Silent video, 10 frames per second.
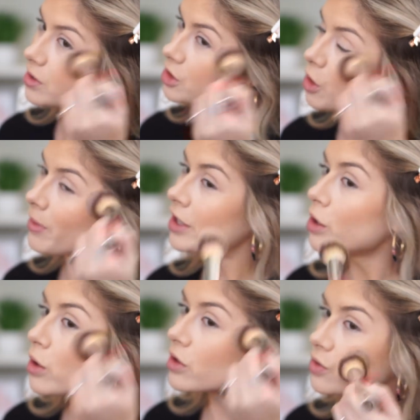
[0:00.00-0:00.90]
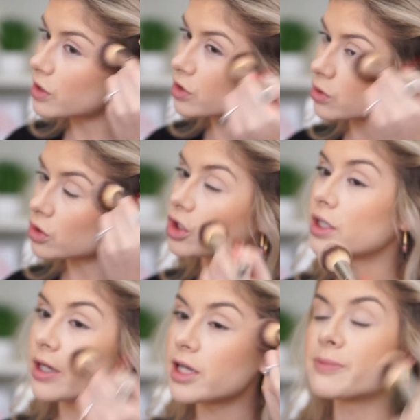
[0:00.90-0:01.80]
So my New Year's
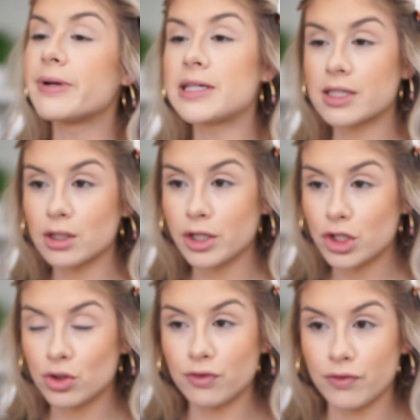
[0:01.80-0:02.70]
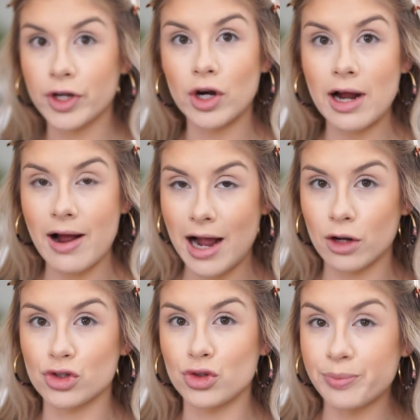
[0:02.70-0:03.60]
resolution is basically to figure out
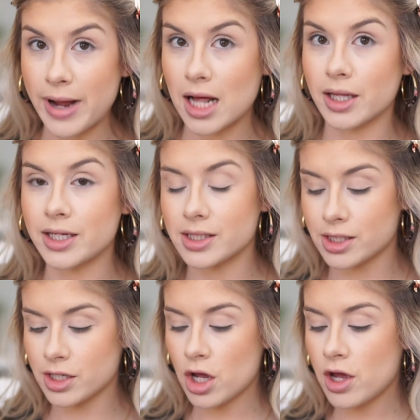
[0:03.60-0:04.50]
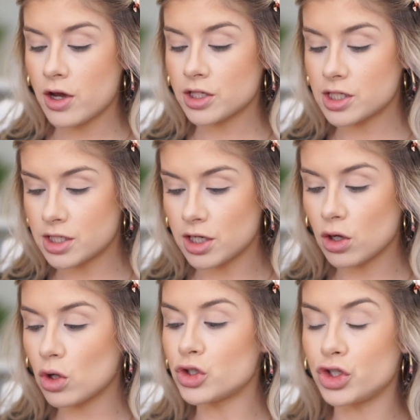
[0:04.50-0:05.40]
how to balance
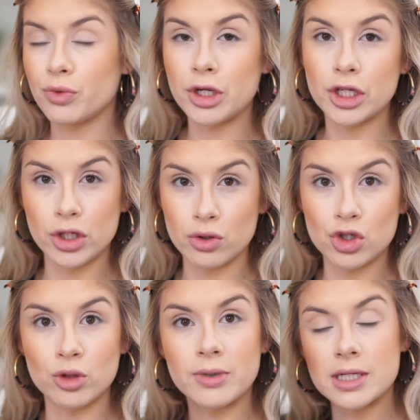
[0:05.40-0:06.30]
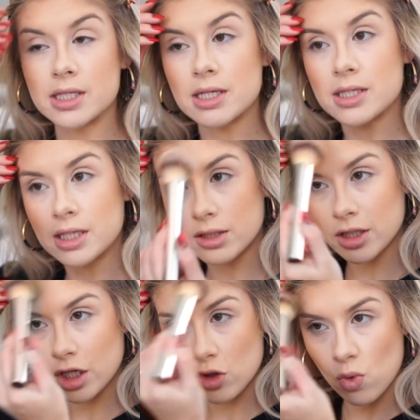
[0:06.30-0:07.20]
still doing YouTube
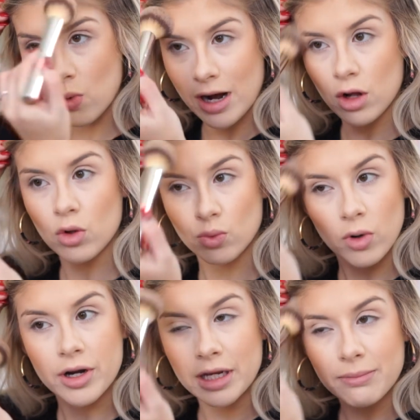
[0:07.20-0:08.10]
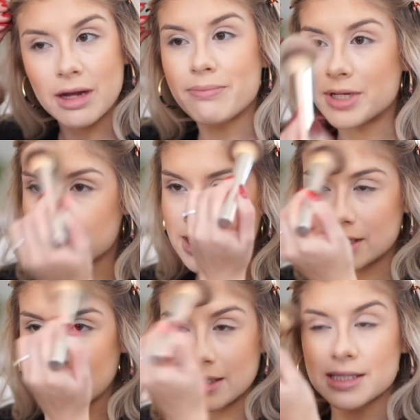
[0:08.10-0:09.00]
consistently while running my
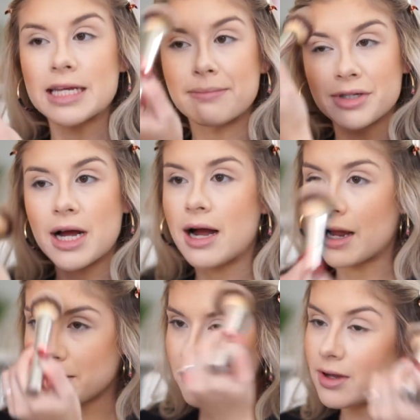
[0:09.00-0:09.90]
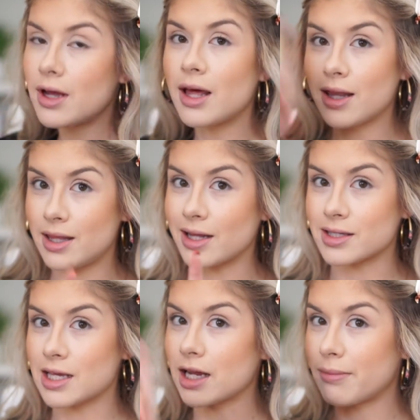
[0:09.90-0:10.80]
business at the same time.
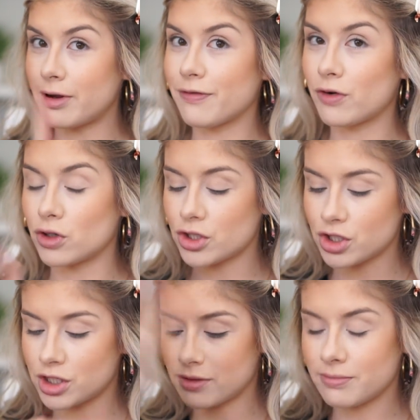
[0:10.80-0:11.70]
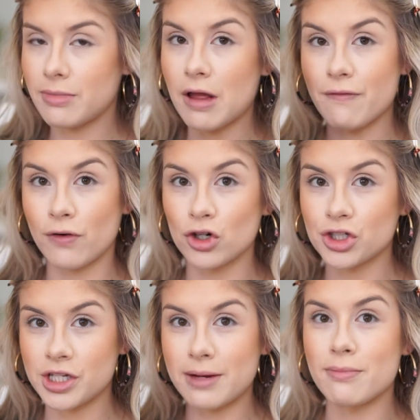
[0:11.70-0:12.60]
That's like my first
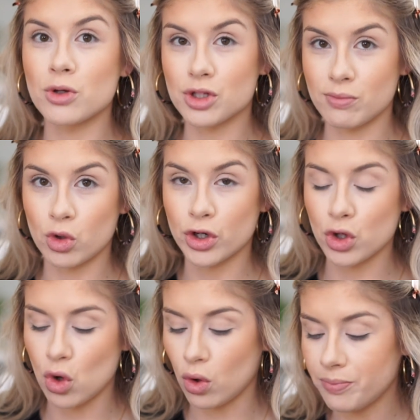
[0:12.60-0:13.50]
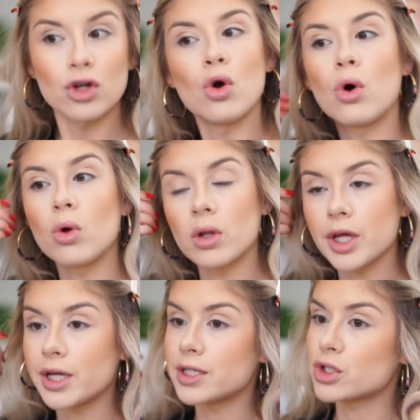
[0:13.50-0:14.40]
and most important goal. My goal
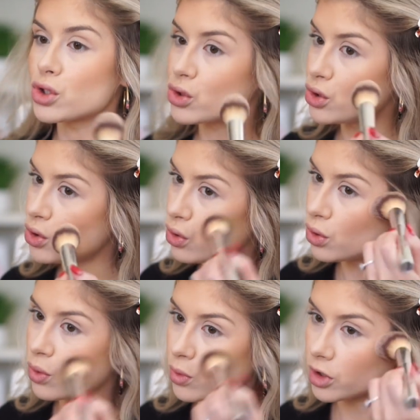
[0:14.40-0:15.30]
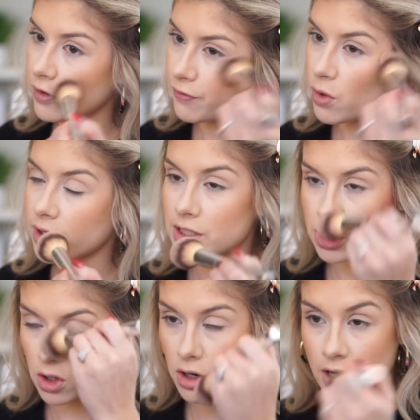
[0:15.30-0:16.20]
is to really
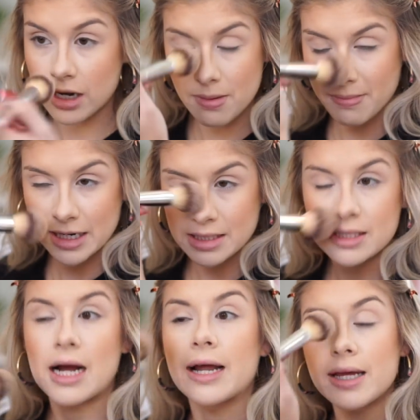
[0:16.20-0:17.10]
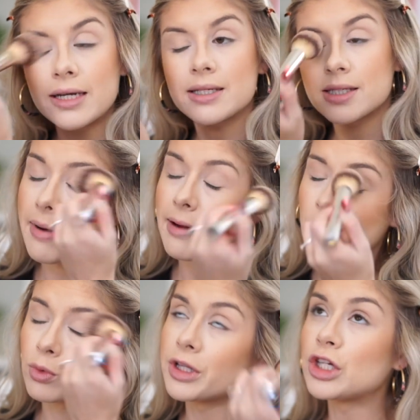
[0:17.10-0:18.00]
focus on my diet.
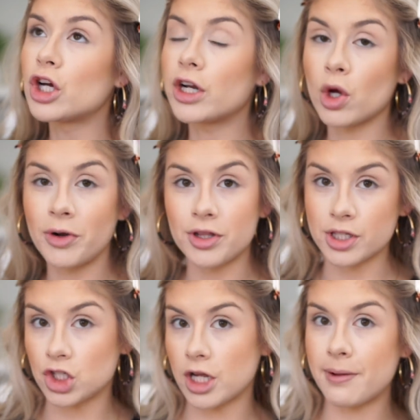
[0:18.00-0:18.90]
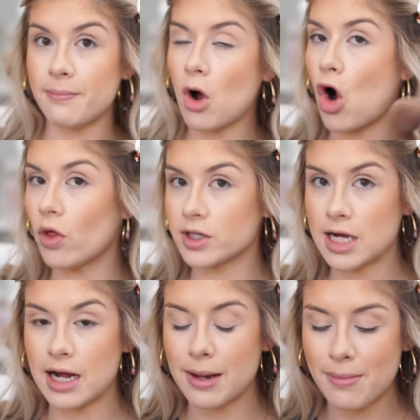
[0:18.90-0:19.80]
I'm really good at going to the gym all the
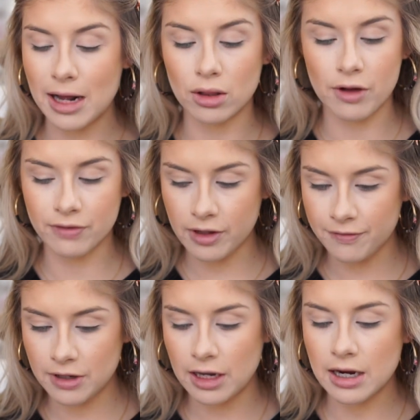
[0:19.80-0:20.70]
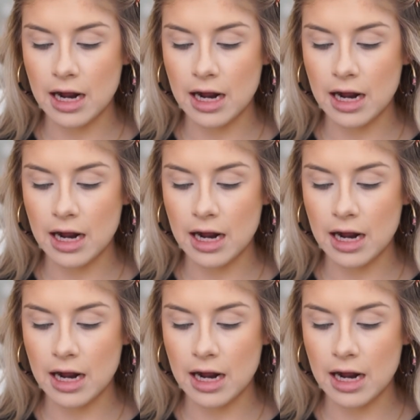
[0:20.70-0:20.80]
time. I love lifting.